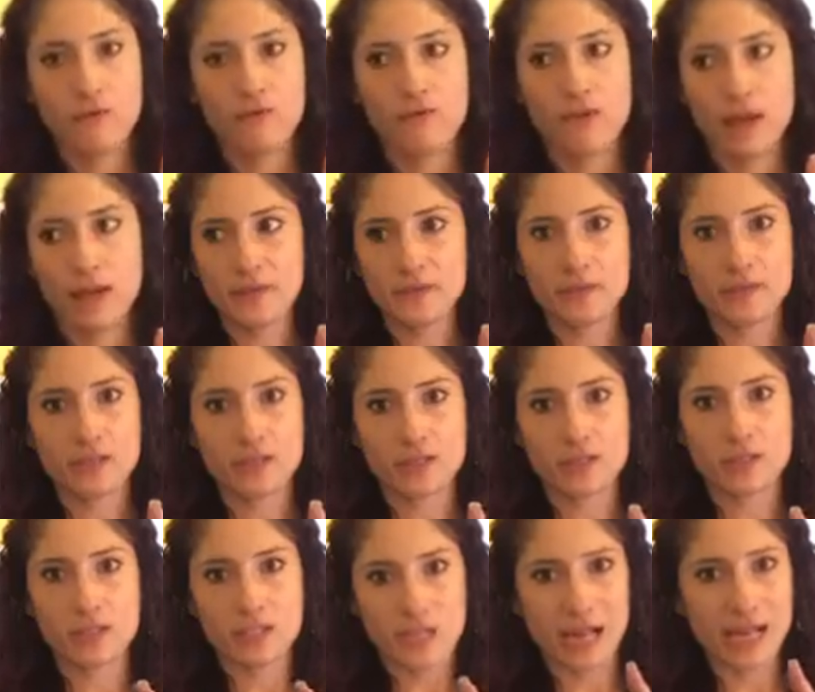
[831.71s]
rather than
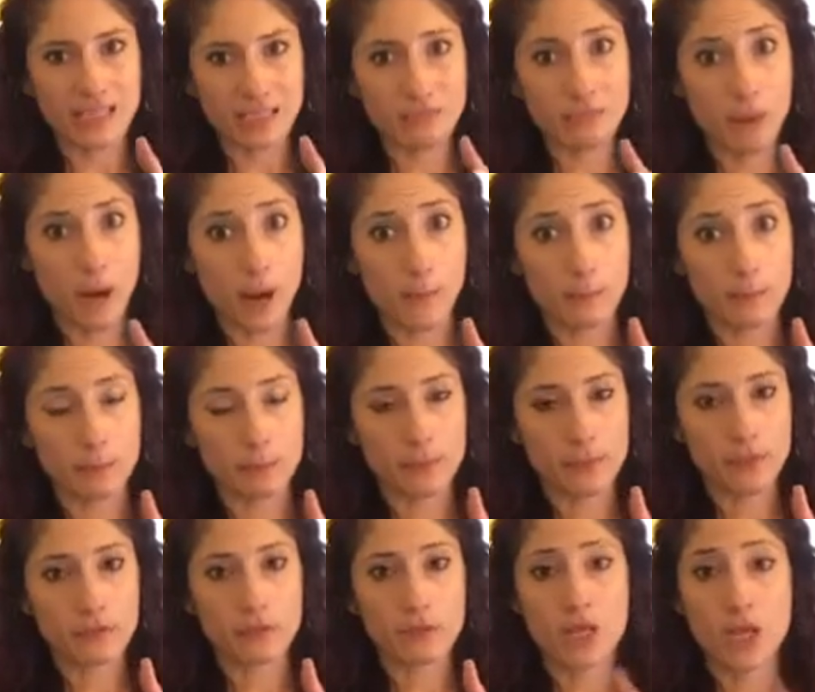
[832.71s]
just kind of popping
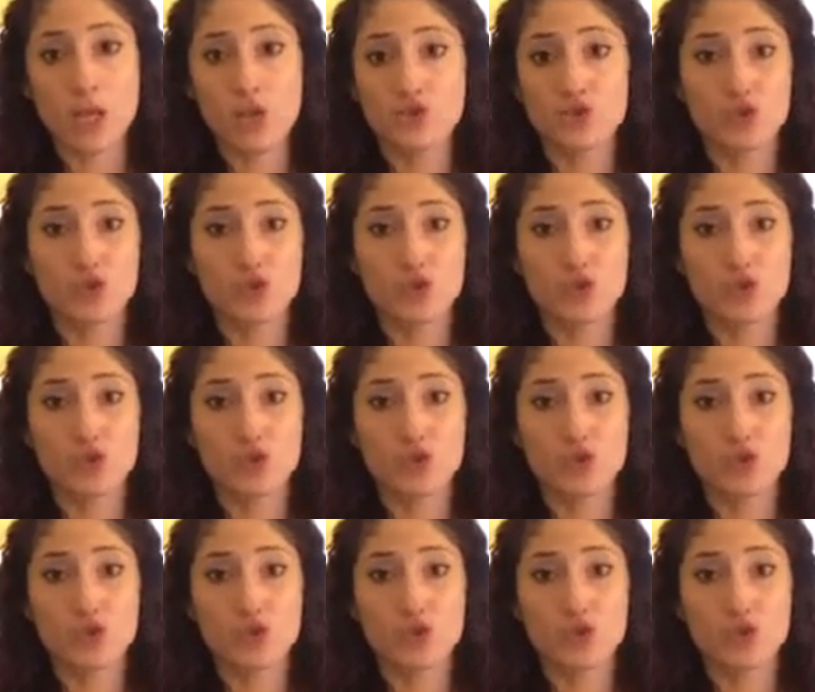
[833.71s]
pills.